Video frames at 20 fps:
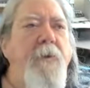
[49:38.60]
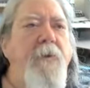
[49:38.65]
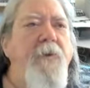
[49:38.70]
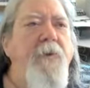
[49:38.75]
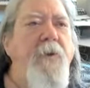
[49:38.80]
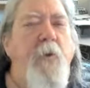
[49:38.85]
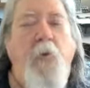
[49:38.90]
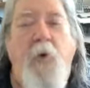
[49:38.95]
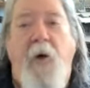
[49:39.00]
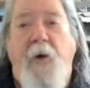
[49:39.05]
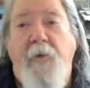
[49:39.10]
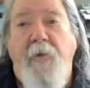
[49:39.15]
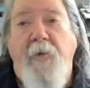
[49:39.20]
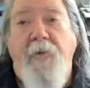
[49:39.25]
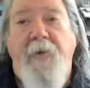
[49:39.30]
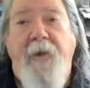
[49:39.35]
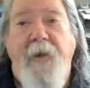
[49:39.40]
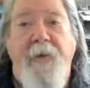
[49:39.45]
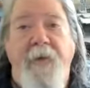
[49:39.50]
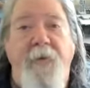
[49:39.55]
Say, so, well,
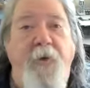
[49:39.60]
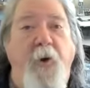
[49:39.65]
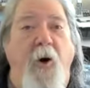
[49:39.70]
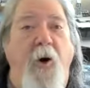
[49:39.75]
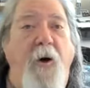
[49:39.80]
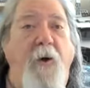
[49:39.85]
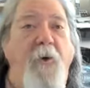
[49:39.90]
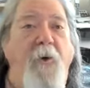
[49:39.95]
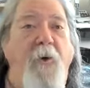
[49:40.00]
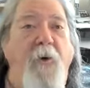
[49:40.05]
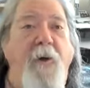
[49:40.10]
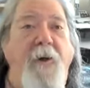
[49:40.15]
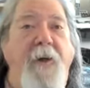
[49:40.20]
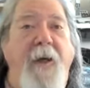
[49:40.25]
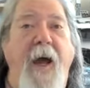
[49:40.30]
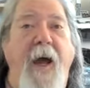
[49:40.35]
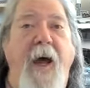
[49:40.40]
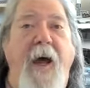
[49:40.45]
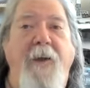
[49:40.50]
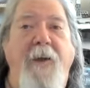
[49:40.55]
get a dog or a
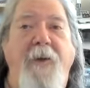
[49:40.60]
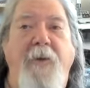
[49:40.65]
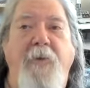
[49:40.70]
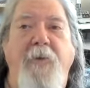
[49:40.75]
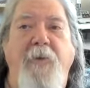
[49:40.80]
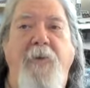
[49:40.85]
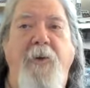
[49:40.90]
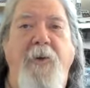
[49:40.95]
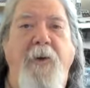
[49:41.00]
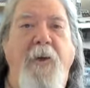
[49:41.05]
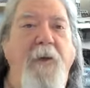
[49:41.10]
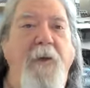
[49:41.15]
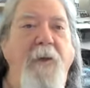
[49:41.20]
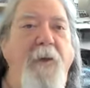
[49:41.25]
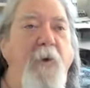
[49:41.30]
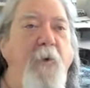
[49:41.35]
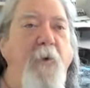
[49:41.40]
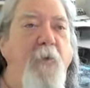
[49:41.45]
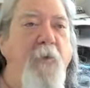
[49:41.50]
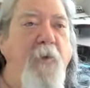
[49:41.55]
cat. Get
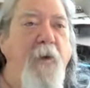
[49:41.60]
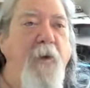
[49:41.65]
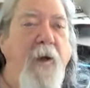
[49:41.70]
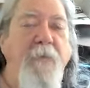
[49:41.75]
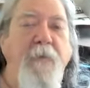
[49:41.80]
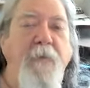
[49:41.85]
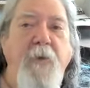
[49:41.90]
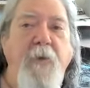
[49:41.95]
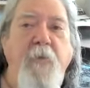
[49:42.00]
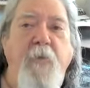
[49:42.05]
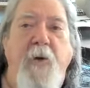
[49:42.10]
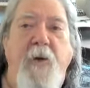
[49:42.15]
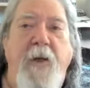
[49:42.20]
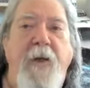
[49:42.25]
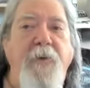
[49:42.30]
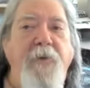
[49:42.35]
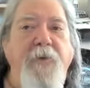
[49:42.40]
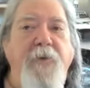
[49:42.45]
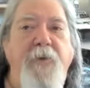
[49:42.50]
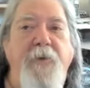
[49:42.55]
in a loving
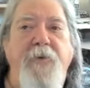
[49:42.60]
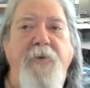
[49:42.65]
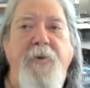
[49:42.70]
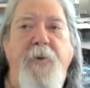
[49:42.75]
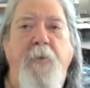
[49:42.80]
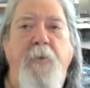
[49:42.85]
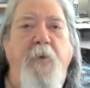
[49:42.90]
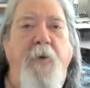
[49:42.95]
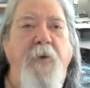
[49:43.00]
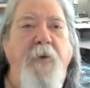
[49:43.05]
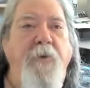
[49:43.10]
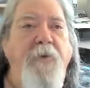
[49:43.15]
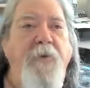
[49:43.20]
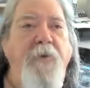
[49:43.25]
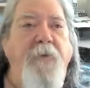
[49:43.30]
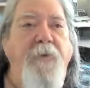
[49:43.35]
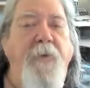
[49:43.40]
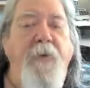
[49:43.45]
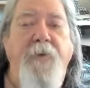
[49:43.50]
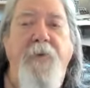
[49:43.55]
relationship where there's
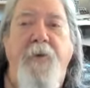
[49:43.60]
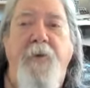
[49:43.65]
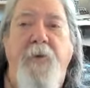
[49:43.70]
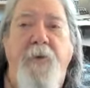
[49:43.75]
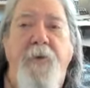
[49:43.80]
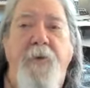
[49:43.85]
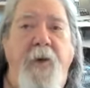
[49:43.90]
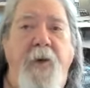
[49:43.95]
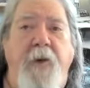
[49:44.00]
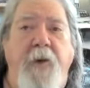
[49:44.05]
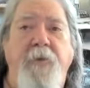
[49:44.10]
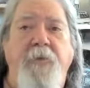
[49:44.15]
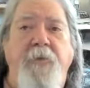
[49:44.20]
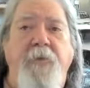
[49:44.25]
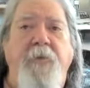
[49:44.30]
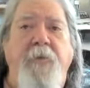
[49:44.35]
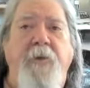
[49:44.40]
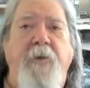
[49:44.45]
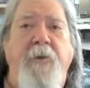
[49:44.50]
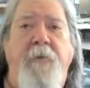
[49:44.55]
physical
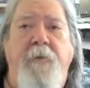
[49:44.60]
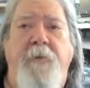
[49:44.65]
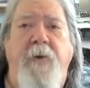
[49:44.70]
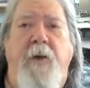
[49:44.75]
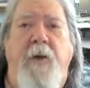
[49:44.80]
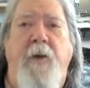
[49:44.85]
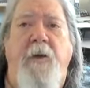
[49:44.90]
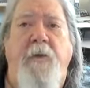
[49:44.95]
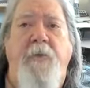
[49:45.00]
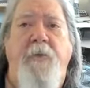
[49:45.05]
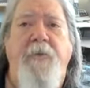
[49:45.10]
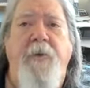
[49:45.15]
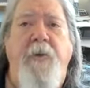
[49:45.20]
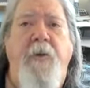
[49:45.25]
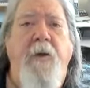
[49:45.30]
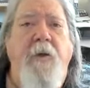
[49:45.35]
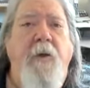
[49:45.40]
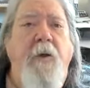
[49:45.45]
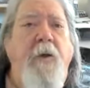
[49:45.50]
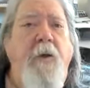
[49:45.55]
touch involved.
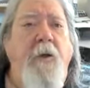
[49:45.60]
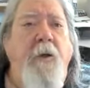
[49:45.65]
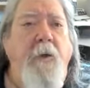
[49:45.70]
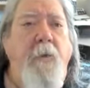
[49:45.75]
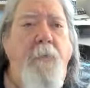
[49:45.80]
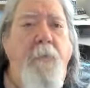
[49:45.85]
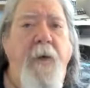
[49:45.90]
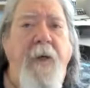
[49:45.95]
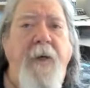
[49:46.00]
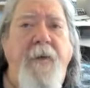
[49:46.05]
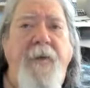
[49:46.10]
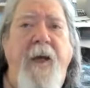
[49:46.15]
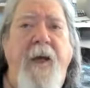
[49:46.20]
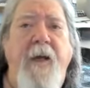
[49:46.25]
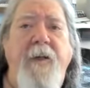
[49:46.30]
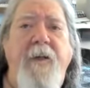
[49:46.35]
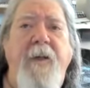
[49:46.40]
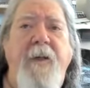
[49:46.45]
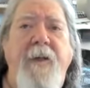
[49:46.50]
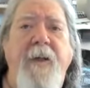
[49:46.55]
Make
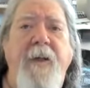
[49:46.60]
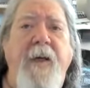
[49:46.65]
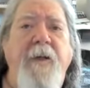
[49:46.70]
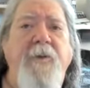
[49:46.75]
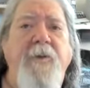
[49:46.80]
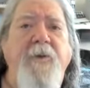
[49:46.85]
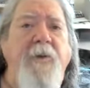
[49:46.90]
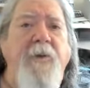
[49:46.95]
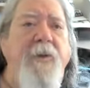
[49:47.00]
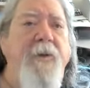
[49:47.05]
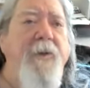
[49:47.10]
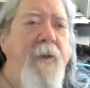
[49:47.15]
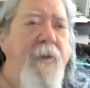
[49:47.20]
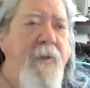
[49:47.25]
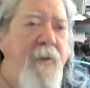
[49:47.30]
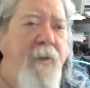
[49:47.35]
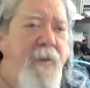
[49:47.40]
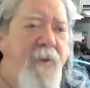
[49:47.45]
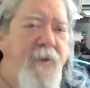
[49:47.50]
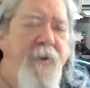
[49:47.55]
that connection.
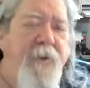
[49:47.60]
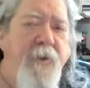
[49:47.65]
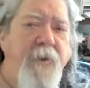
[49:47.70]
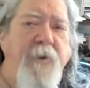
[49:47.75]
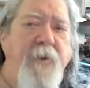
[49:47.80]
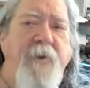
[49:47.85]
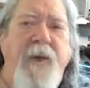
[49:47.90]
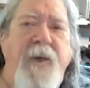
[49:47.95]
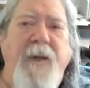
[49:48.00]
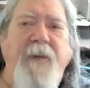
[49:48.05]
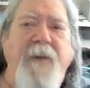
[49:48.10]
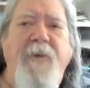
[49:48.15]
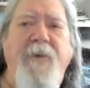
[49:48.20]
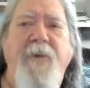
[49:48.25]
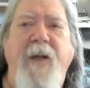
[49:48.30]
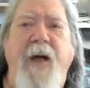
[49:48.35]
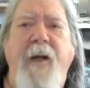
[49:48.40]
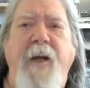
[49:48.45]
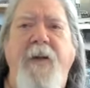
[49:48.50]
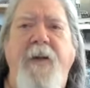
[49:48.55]
Still, that's
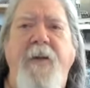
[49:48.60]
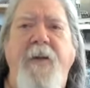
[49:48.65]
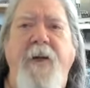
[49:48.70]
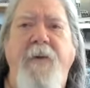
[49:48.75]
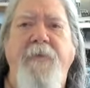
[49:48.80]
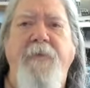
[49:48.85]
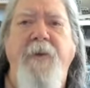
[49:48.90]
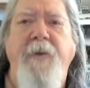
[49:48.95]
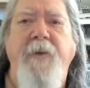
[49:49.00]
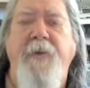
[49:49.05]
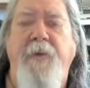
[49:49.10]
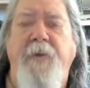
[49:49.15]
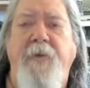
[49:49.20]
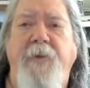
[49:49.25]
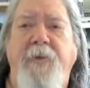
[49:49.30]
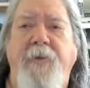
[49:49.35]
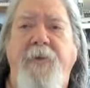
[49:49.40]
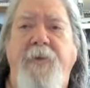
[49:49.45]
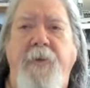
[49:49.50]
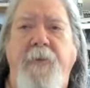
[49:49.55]
not enough either,
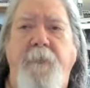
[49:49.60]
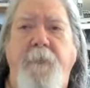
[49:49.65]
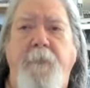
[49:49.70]
is it?